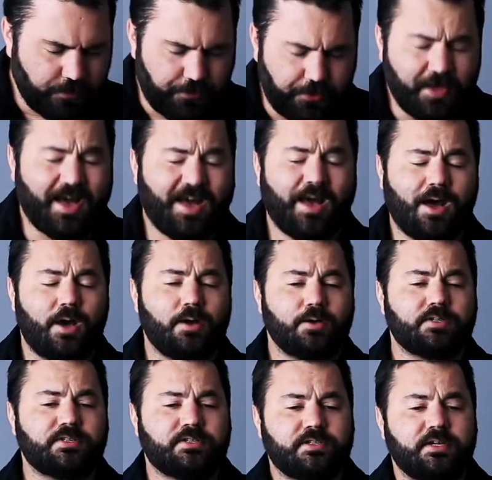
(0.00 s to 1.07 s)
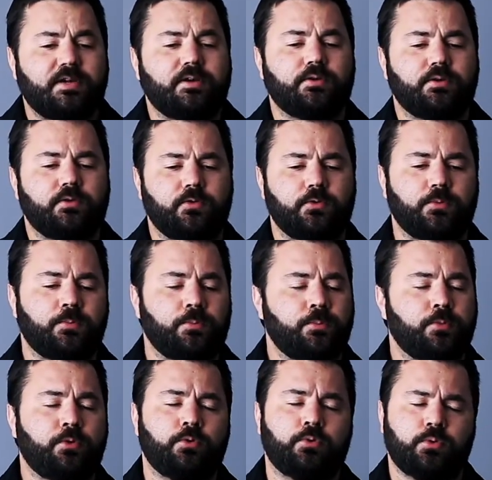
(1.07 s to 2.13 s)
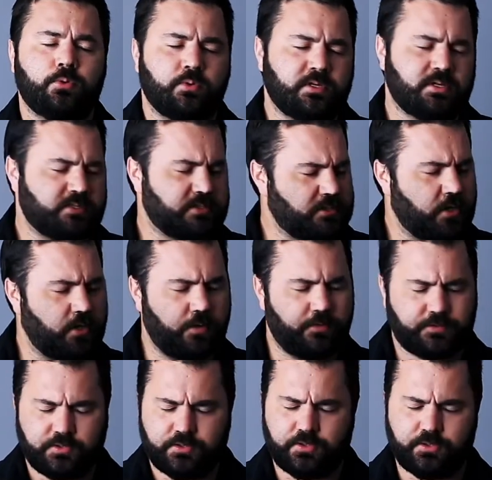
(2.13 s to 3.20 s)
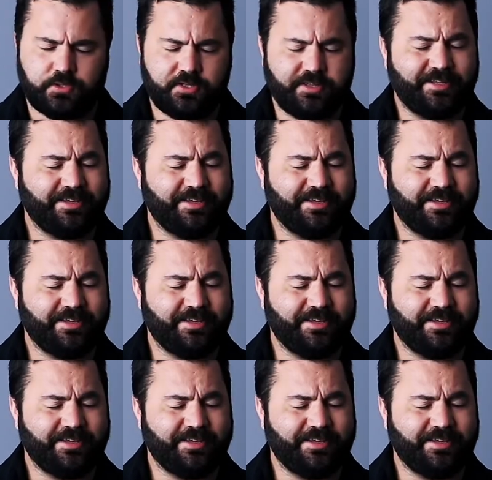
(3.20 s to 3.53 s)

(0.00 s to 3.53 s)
Thou silver moon with salted